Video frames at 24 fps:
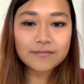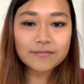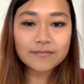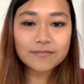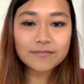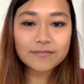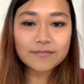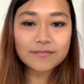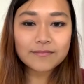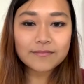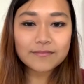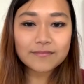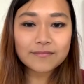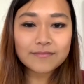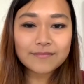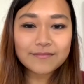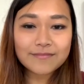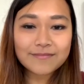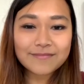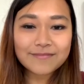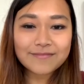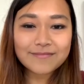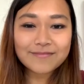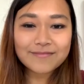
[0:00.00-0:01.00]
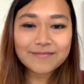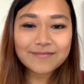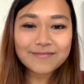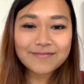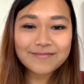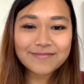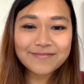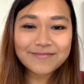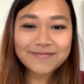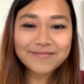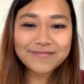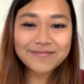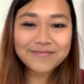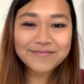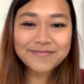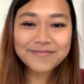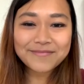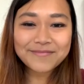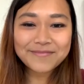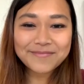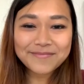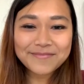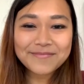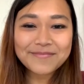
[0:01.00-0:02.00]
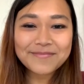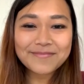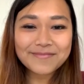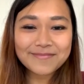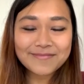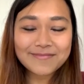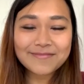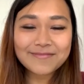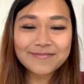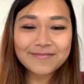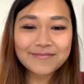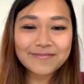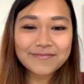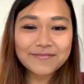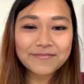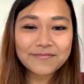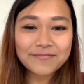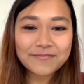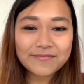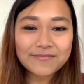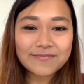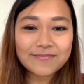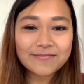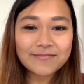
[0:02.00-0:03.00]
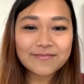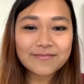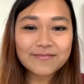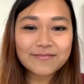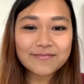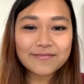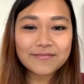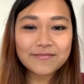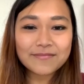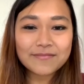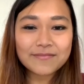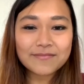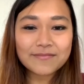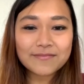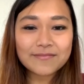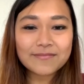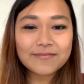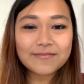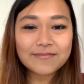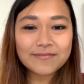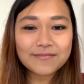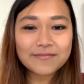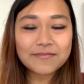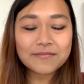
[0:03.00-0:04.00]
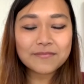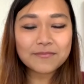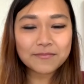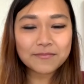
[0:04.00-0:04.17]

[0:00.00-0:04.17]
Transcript: The person shown says nothing.